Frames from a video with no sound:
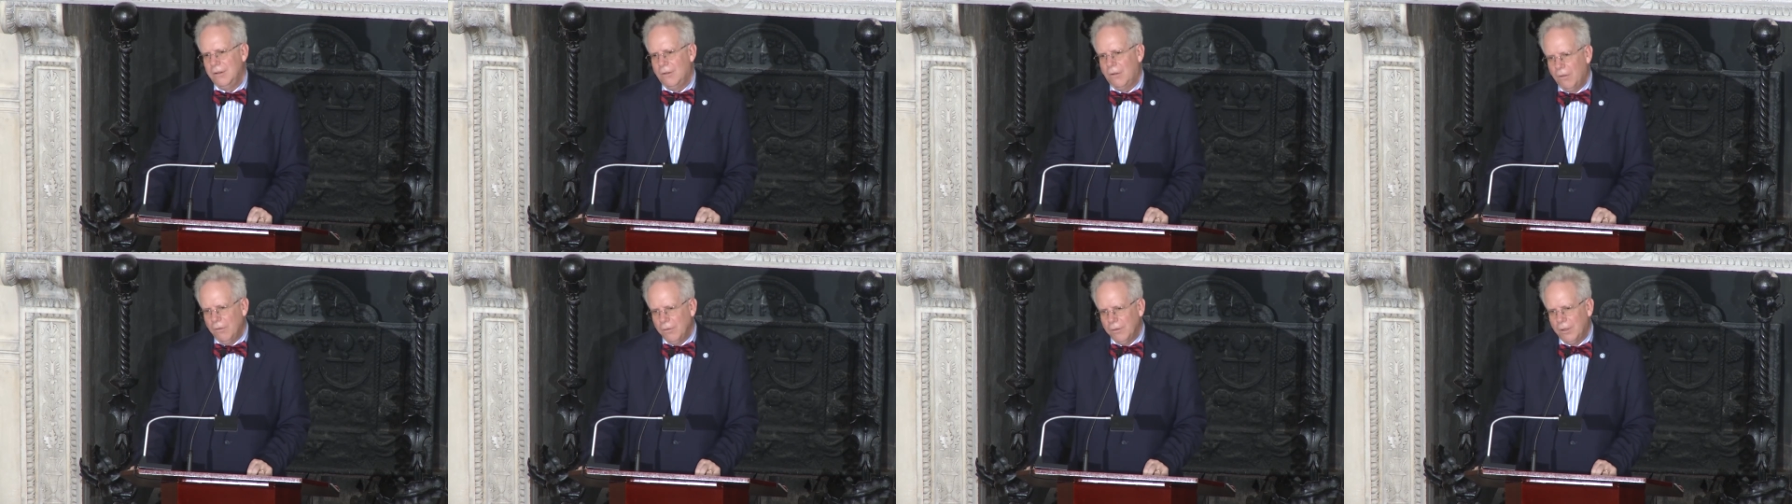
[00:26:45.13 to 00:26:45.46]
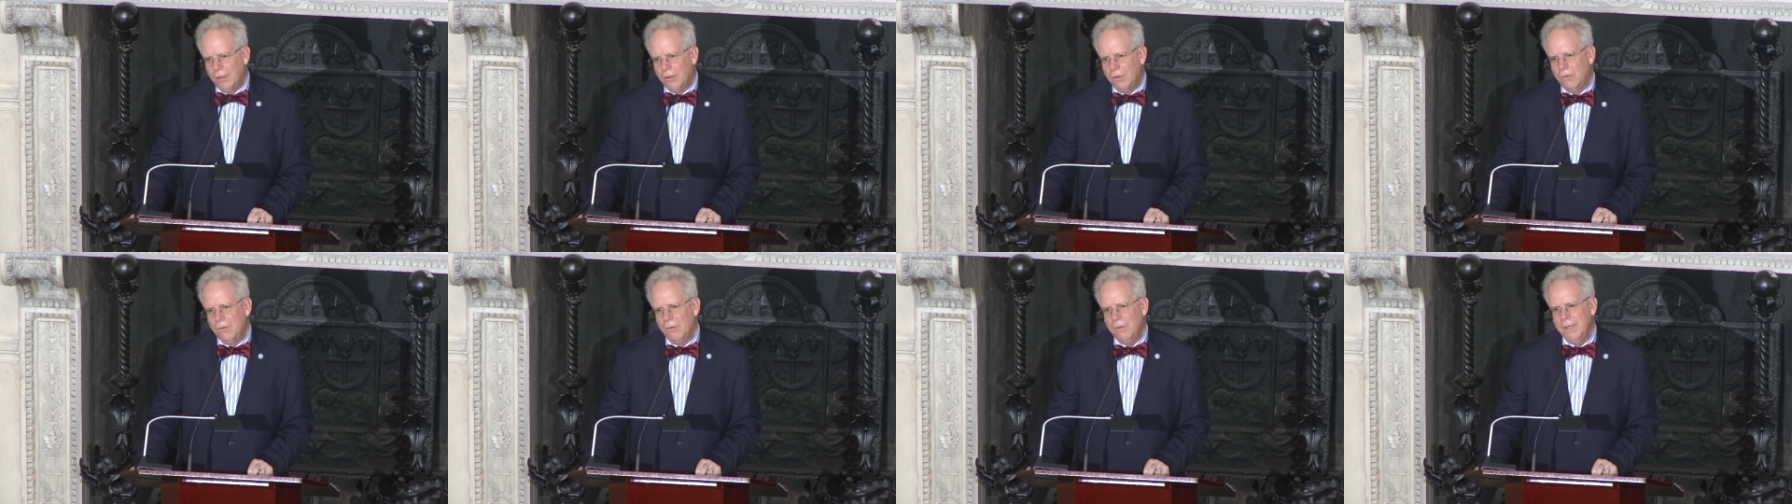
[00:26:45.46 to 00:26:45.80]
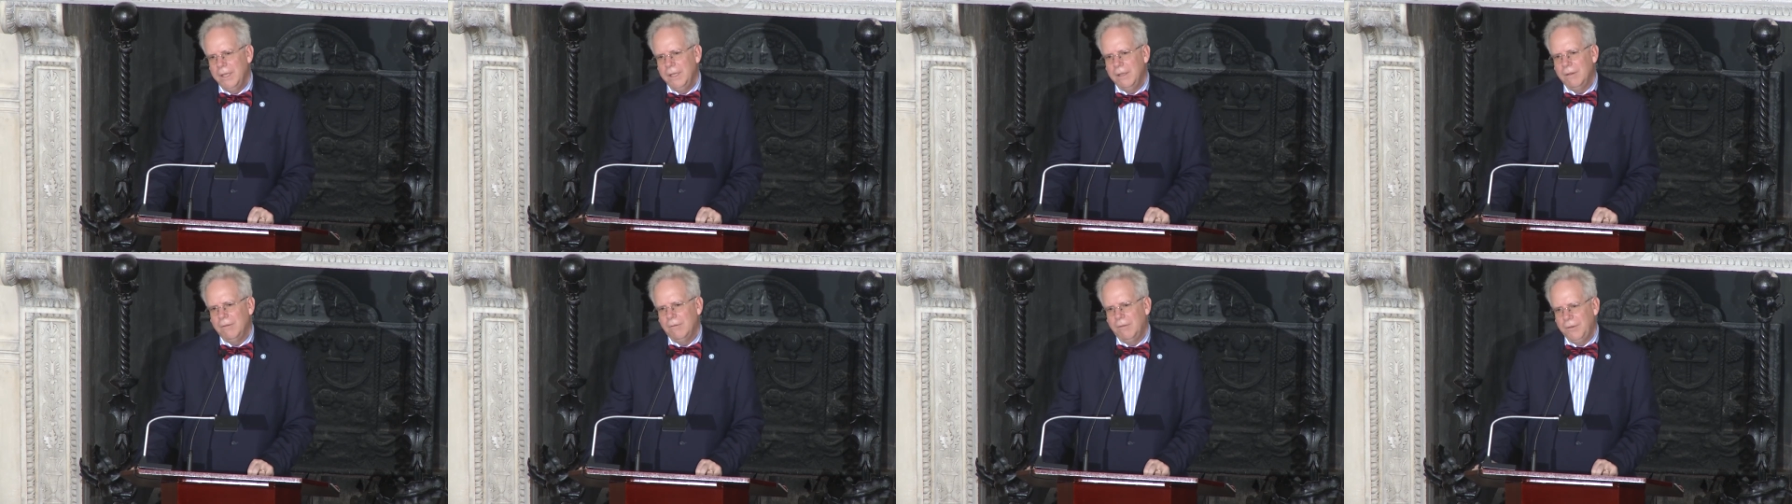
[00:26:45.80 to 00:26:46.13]
although
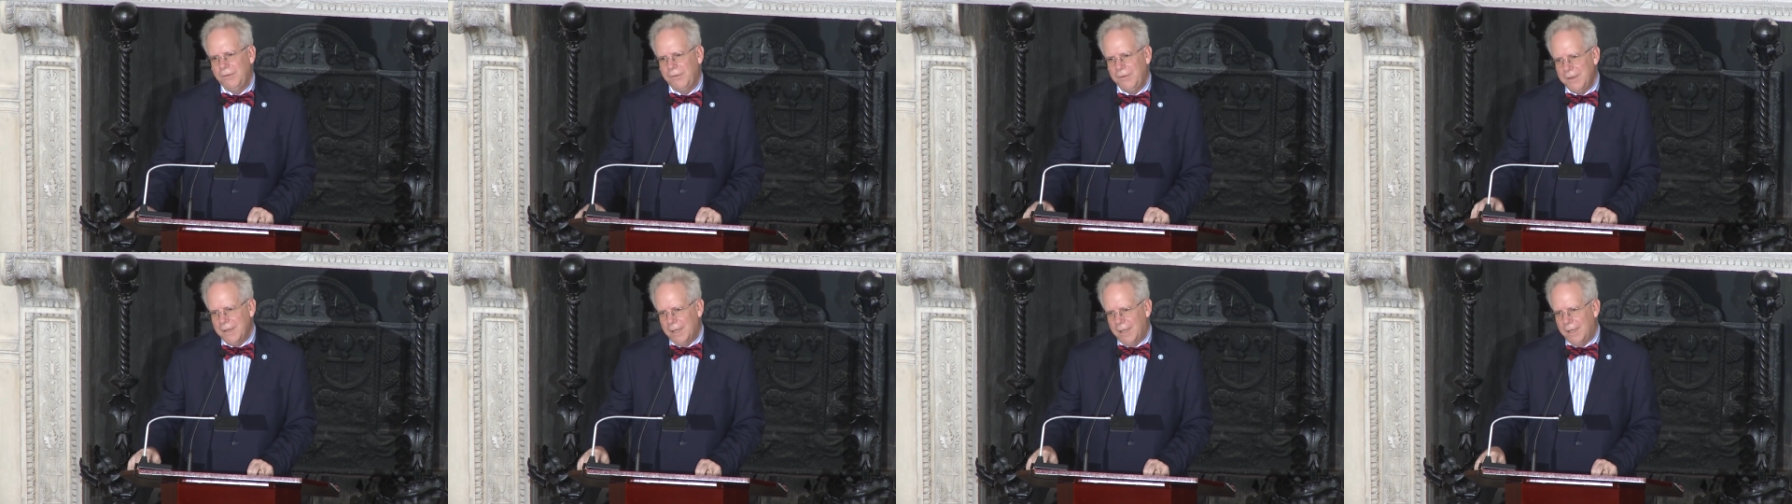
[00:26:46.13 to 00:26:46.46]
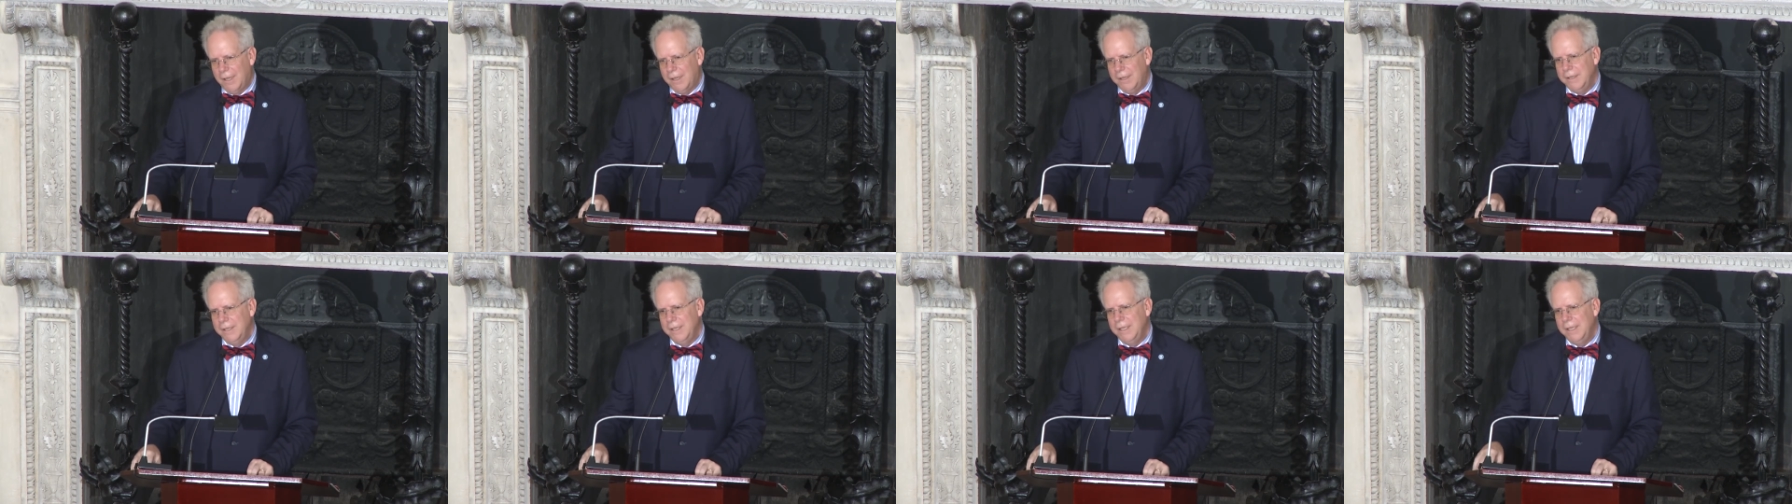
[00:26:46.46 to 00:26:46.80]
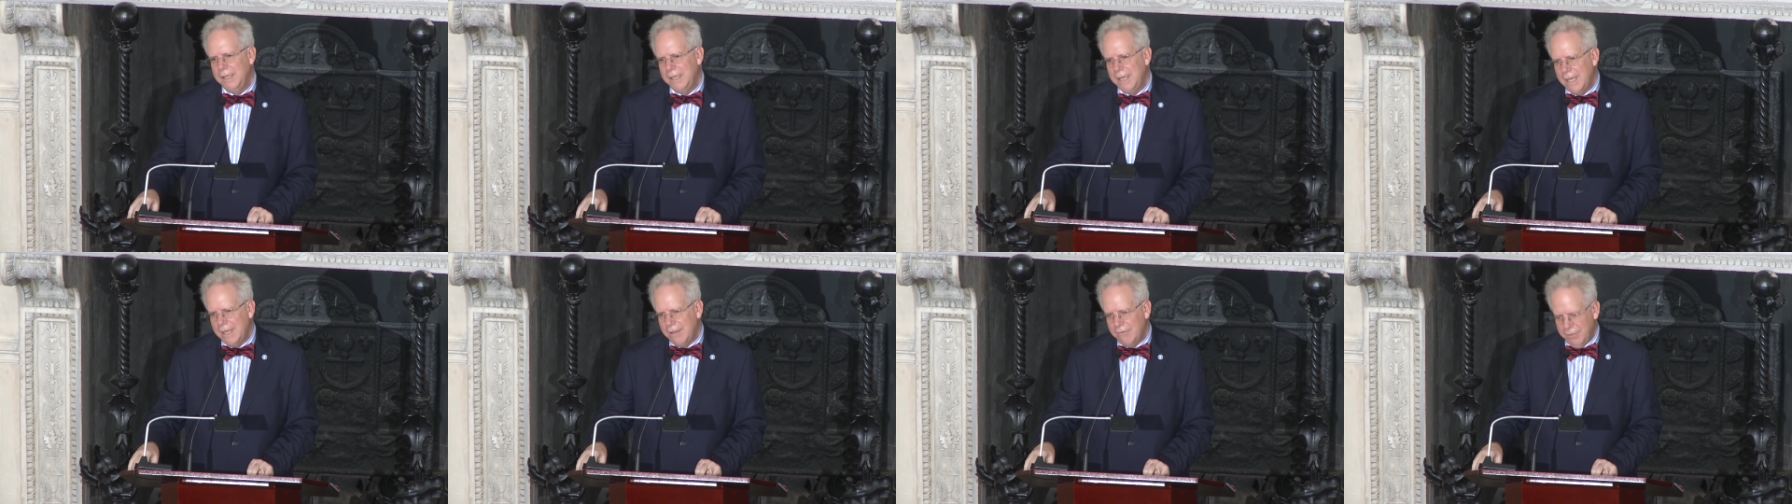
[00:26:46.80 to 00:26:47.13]
it was not
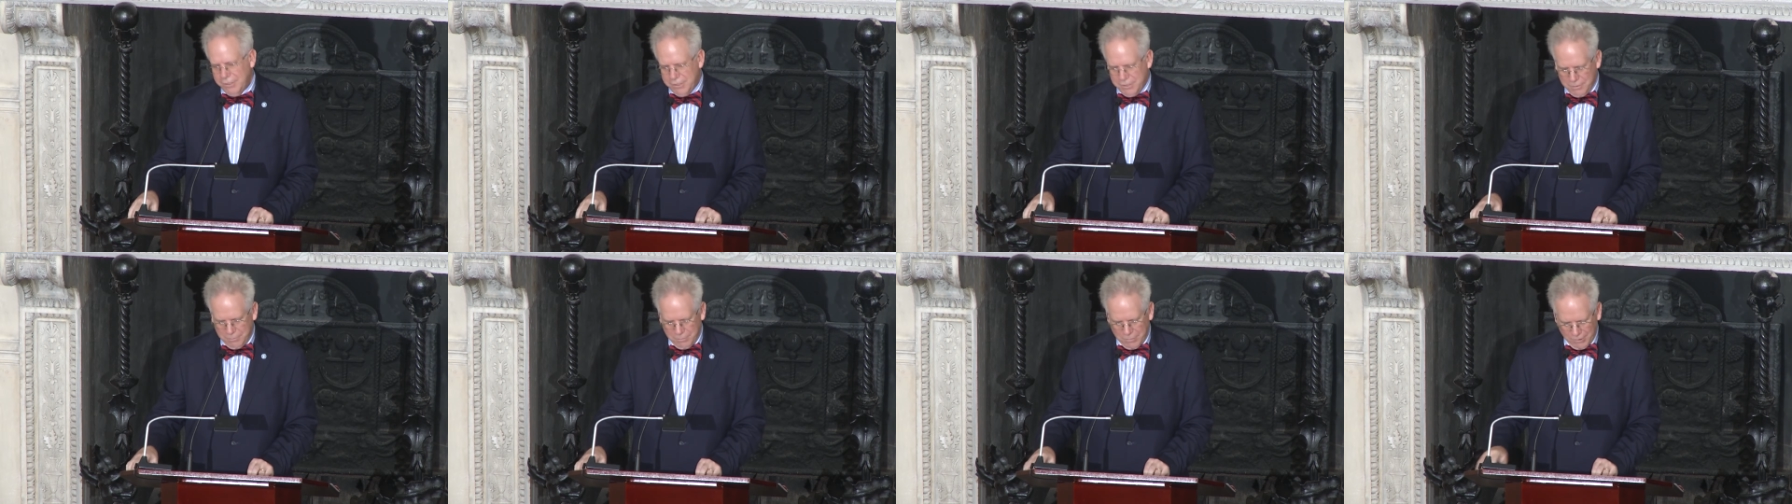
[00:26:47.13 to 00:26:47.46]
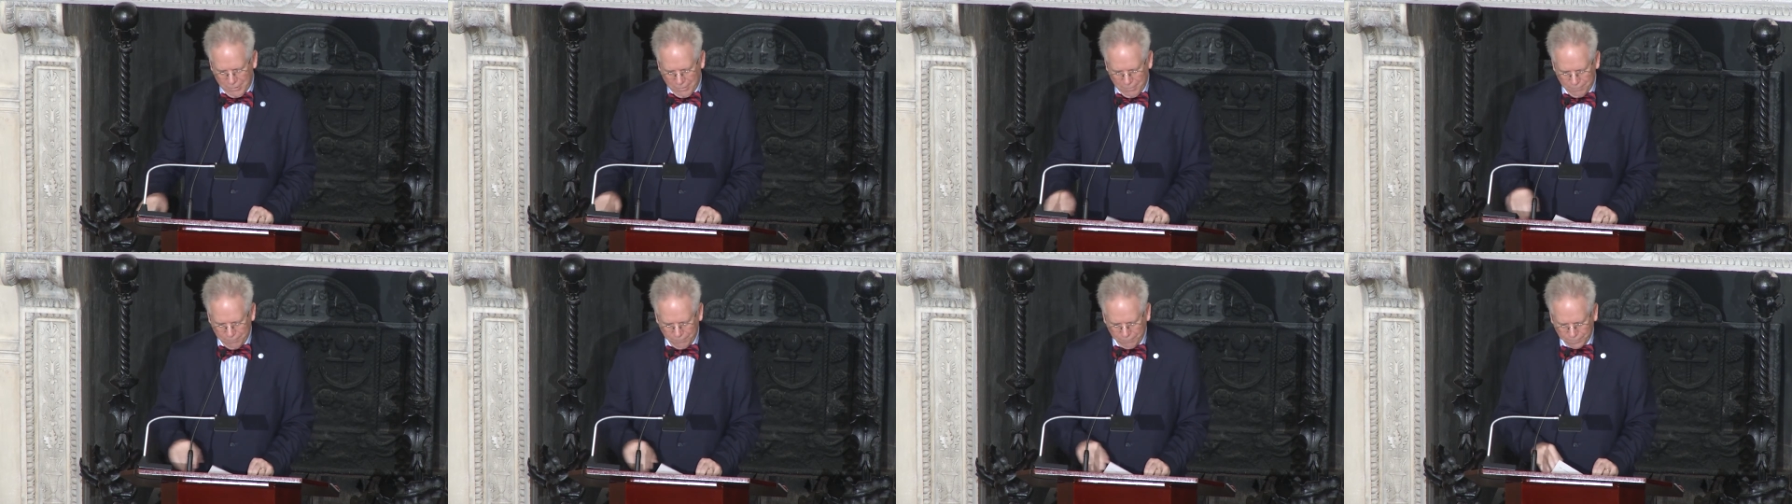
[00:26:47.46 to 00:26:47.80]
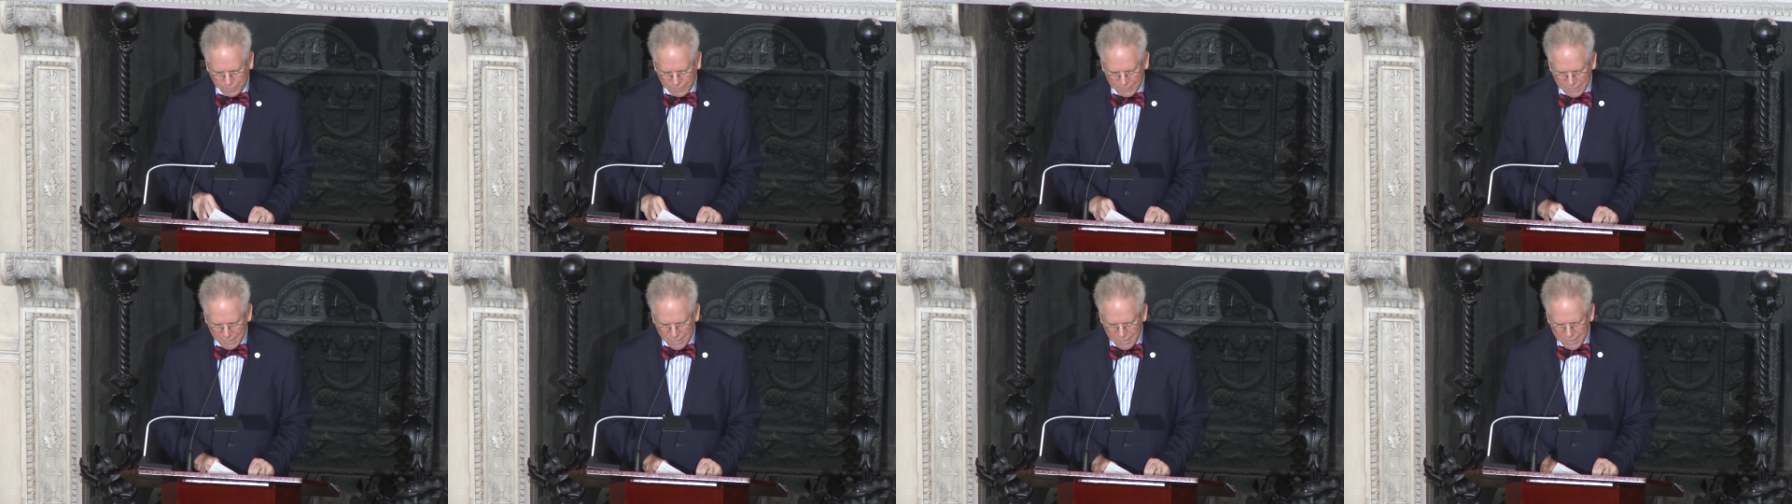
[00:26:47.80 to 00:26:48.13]
inevitable.
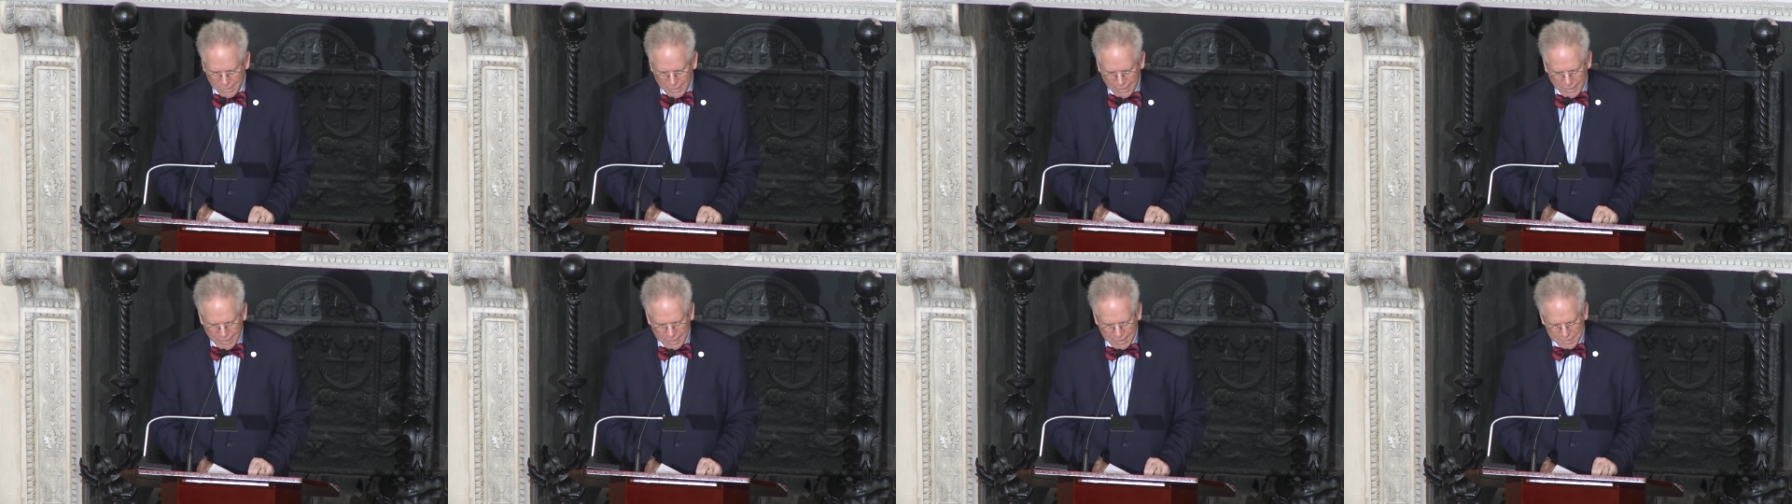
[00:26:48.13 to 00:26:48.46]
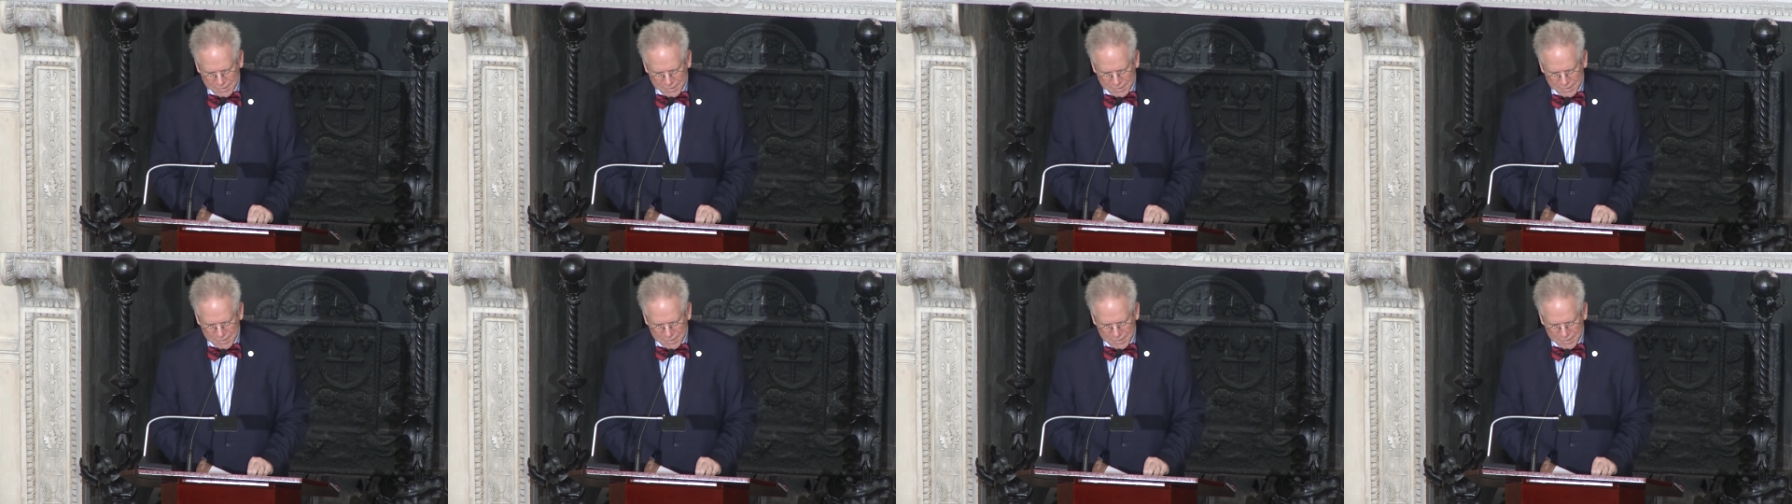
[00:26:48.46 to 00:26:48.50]
And